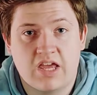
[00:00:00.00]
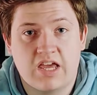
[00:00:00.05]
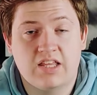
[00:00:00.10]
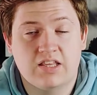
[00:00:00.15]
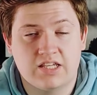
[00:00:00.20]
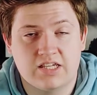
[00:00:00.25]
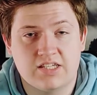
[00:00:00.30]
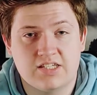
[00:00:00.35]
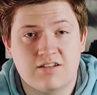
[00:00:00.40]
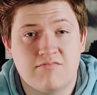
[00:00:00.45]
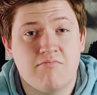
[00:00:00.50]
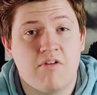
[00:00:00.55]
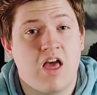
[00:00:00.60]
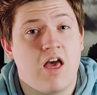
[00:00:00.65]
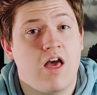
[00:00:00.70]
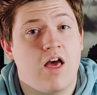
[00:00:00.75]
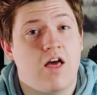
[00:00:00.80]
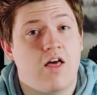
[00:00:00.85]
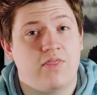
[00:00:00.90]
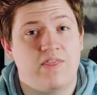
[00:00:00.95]
At least,
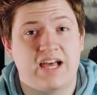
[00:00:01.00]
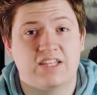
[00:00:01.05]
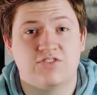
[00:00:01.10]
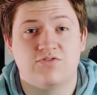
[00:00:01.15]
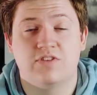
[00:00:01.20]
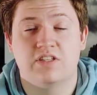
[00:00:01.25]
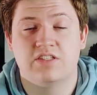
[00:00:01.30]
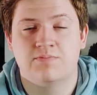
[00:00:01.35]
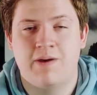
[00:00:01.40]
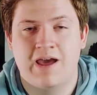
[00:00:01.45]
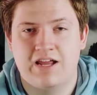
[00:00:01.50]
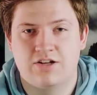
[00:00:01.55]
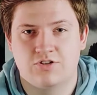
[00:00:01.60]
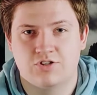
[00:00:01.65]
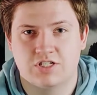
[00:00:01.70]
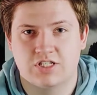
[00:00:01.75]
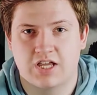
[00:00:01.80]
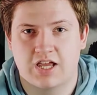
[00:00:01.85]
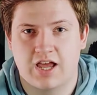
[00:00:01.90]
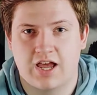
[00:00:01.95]
that's
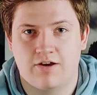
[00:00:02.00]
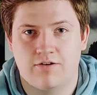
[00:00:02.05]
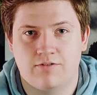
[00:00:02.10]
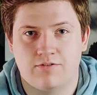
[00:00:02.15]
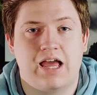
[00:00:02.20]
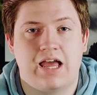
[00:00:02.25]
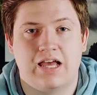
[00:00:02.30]
Fitzpatrick's account.